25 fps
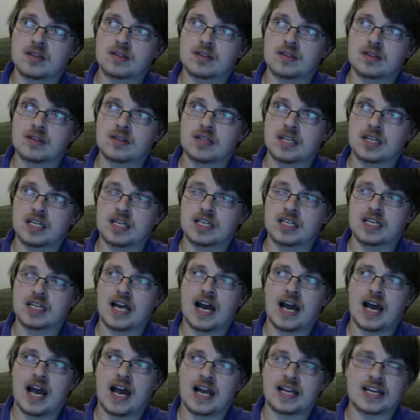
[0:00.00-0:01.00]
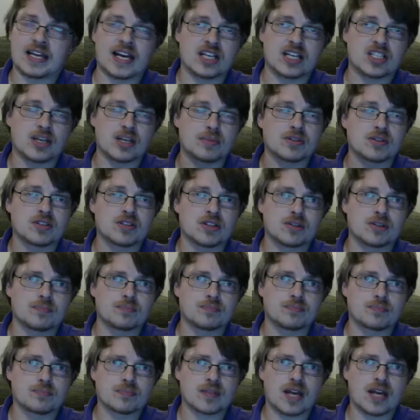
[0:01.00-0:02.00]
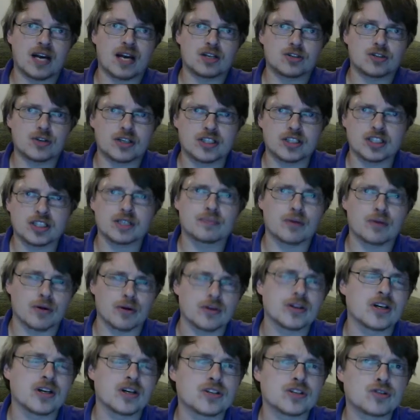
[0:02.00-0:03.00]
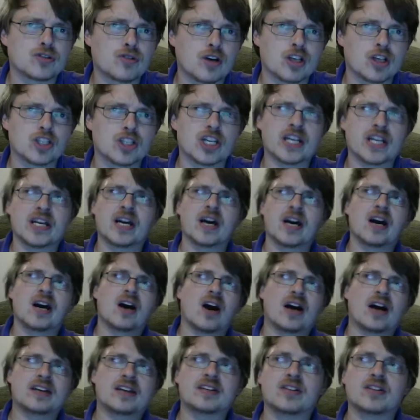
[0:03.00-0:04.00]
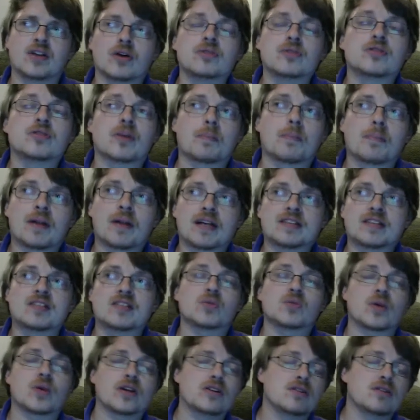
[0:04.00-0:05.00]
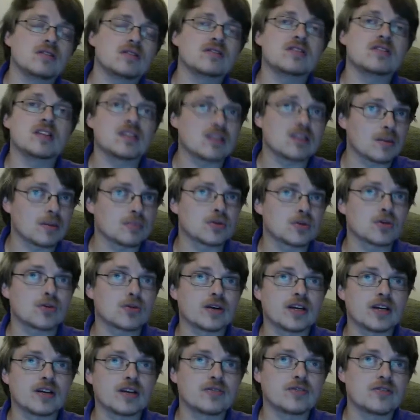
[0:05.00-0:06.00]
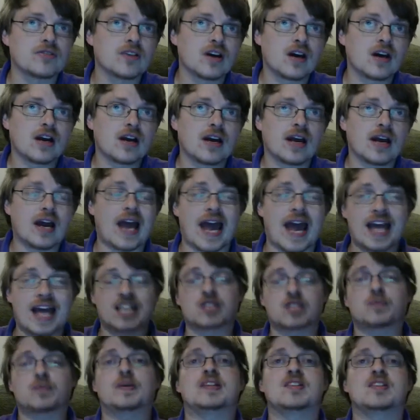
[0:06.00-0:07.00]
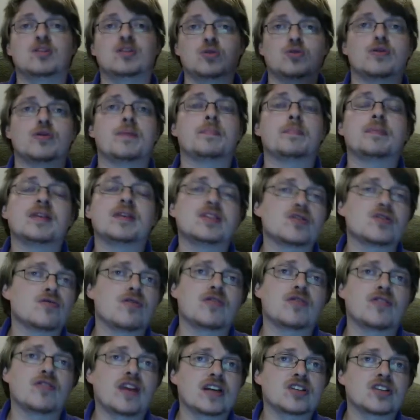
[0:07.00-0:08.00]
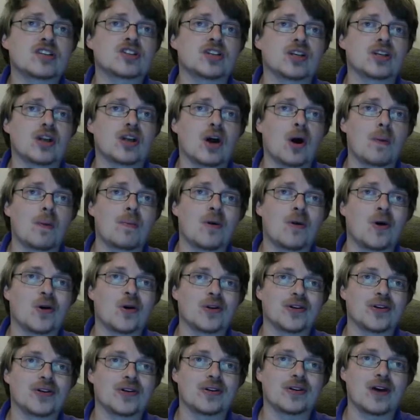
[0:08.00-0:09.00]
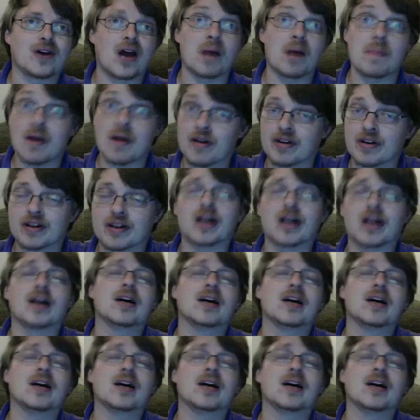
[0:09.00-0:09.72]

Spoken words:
the N.K. Jemisin trilogy, the Broken Earth trilogy. I think those are places where you can see some degree of explicit or implicit reflection upon America.